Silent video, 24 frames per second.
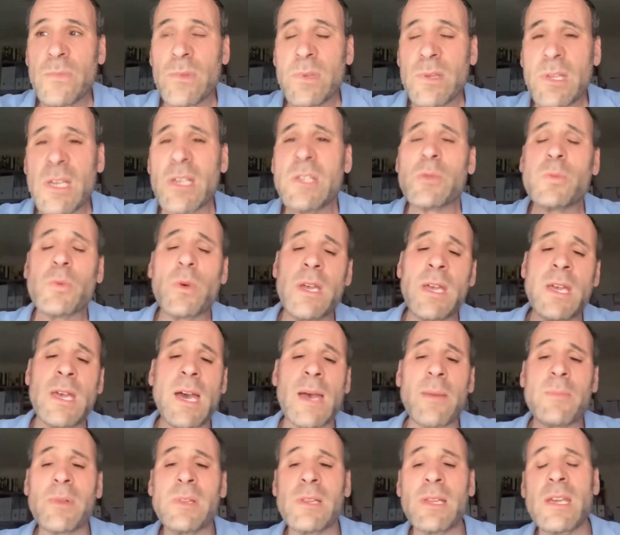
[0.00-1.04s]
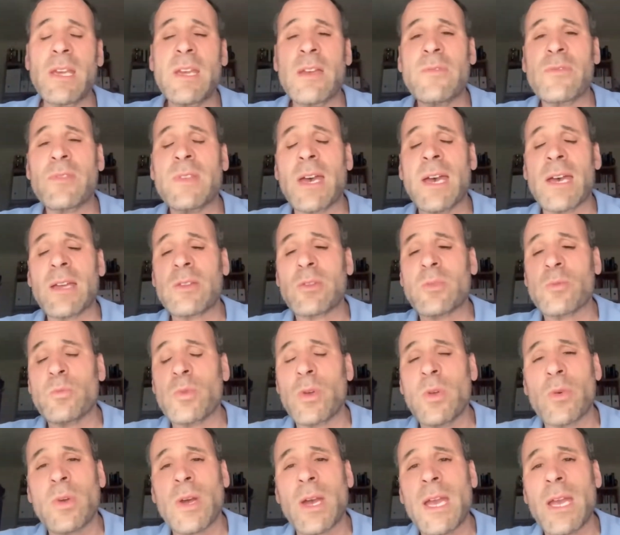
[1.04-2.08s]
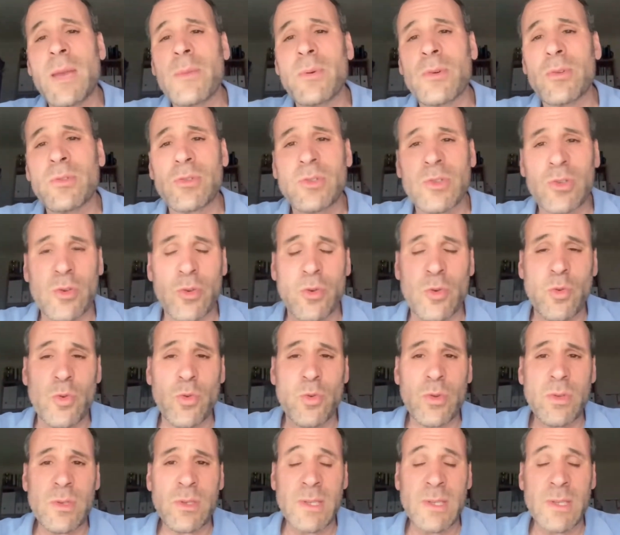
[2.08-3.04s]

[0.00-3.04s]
This week, I believe that we were able to